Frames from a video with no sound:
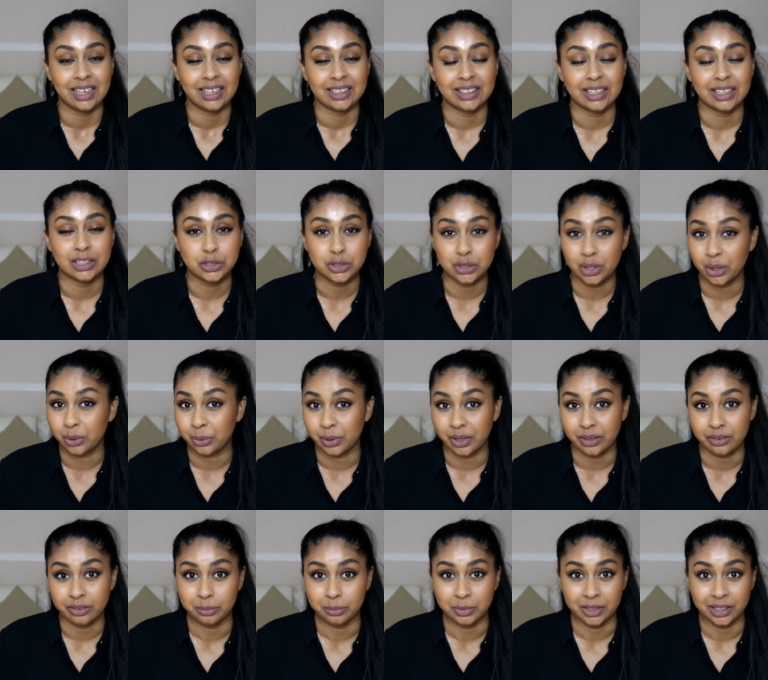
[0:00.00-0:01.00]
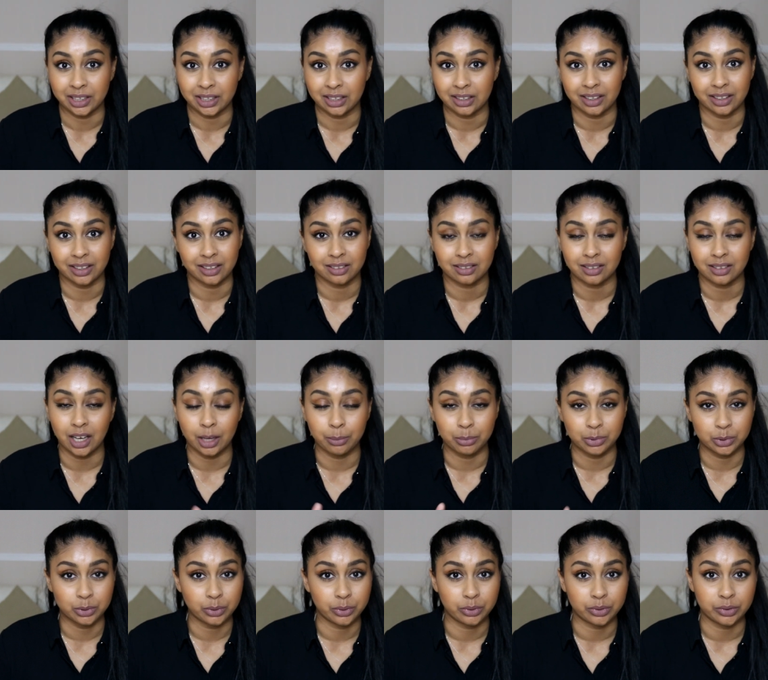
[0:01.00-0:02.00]
They're so worth the money. Like I
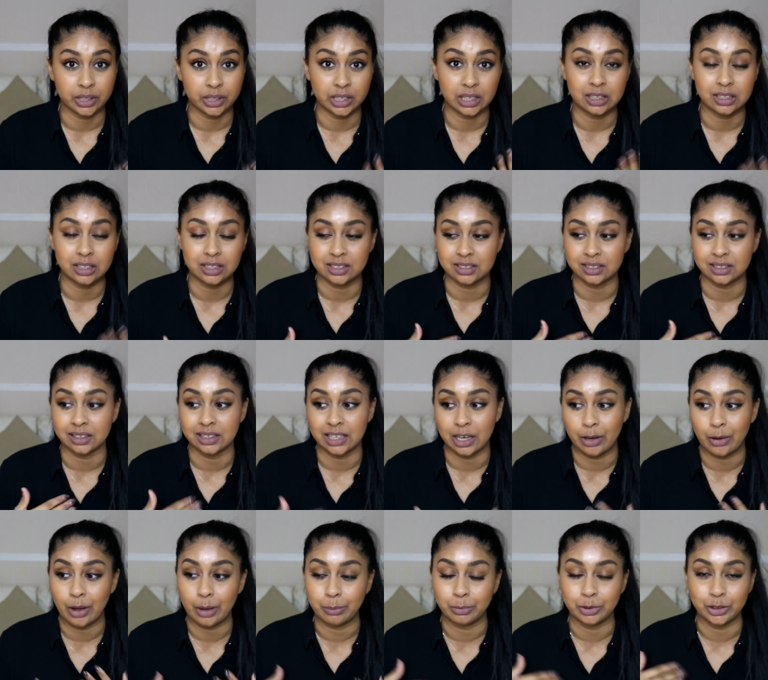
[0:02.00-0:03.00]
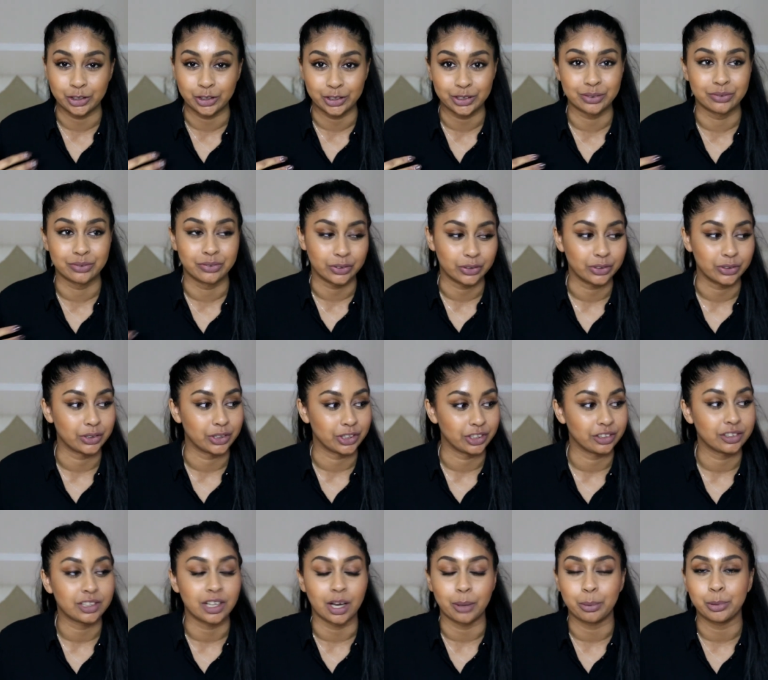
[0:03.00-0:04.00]
bought 3 because now I'm good for a
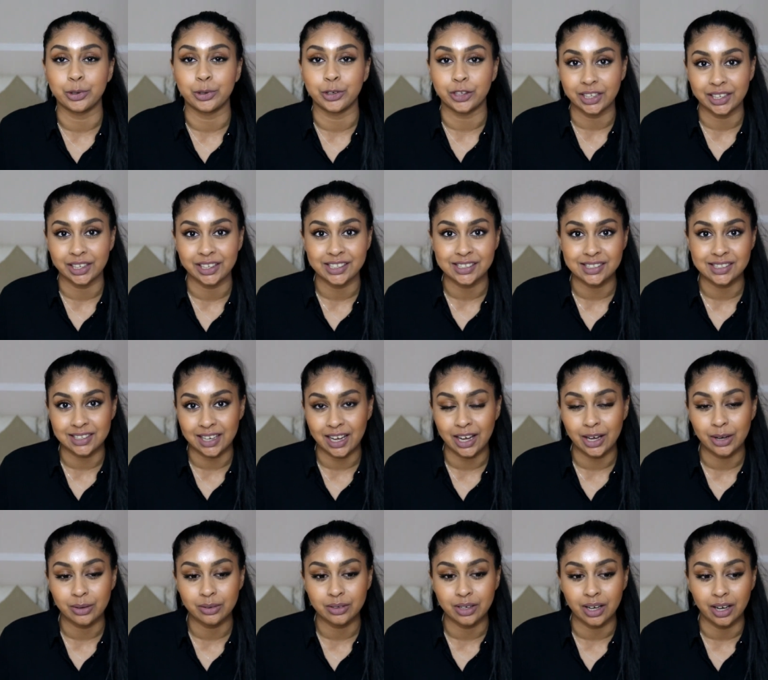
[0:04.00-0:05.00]
good couple of years now.